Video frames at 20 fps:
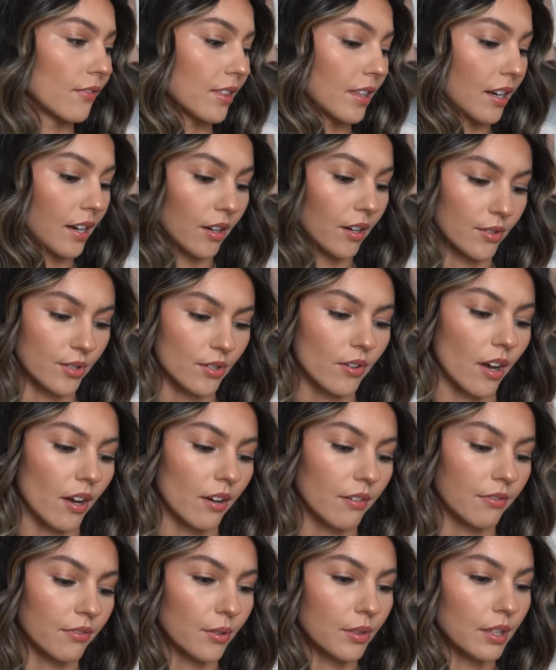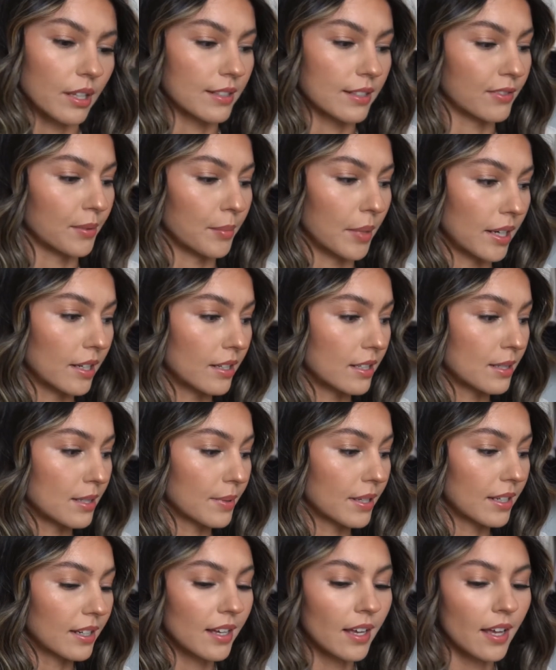And then I also got a few things for my
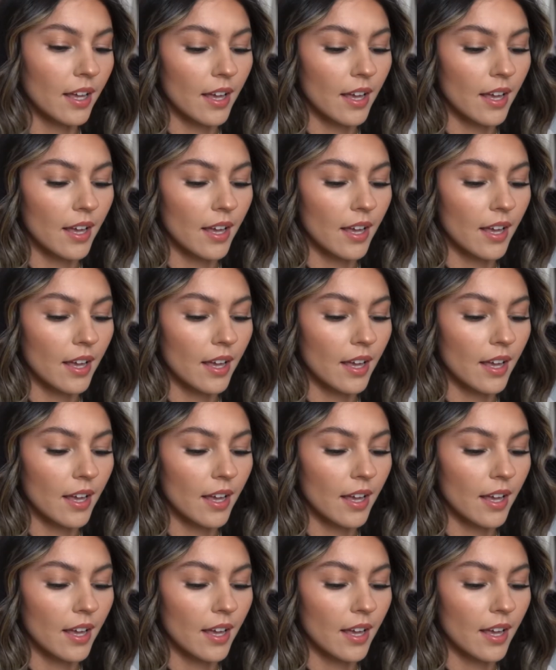husband.